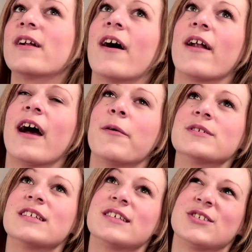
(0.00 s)
it out, I
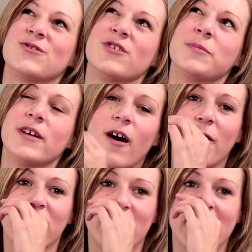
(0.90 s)
wasn't extremely
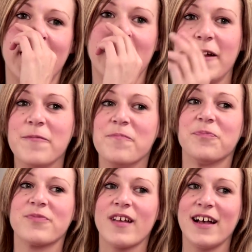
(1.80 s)
confident in it.
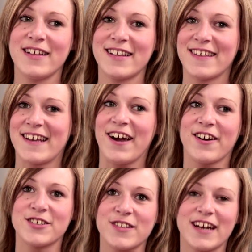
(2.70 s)
I liked the
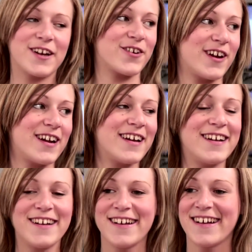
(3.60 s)
character that I
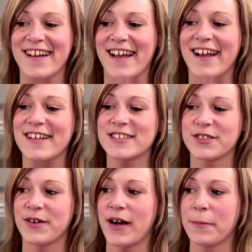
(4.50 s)
created. And
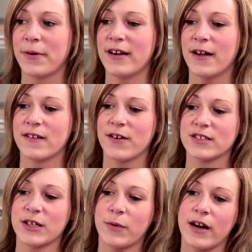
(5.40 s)
so I put it out there, I
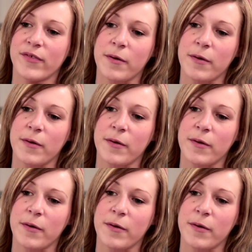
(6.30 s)
was like, whatever,